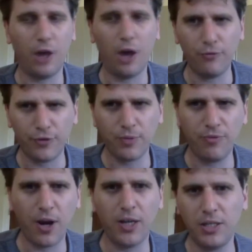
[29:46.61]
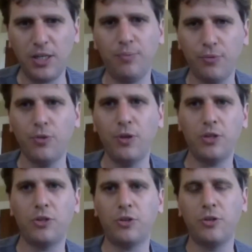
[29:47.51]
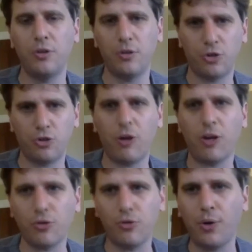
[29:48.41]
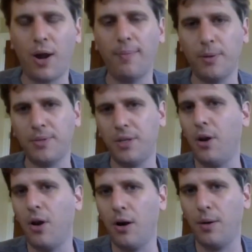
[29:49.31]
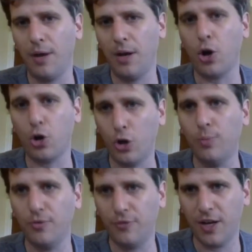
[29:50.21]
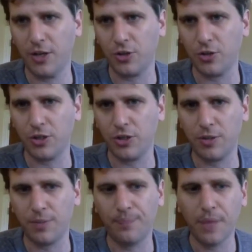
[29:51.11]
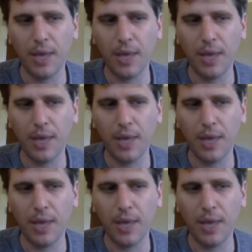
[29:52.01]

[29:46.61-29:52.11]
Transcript: of some very deep rooted structural problems in our, in our global financial system